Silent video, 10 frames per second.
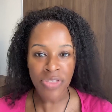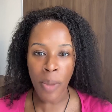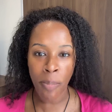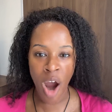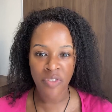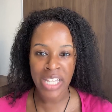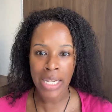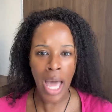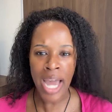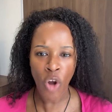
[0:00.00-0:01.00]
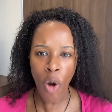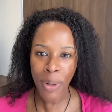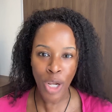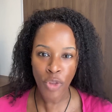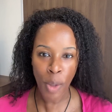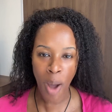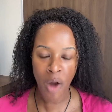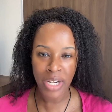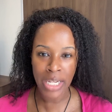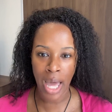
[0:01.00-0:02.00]
at the poverty line or below the
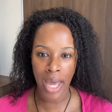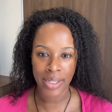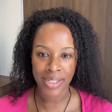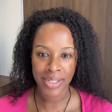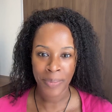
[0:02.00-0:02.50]
poverty line.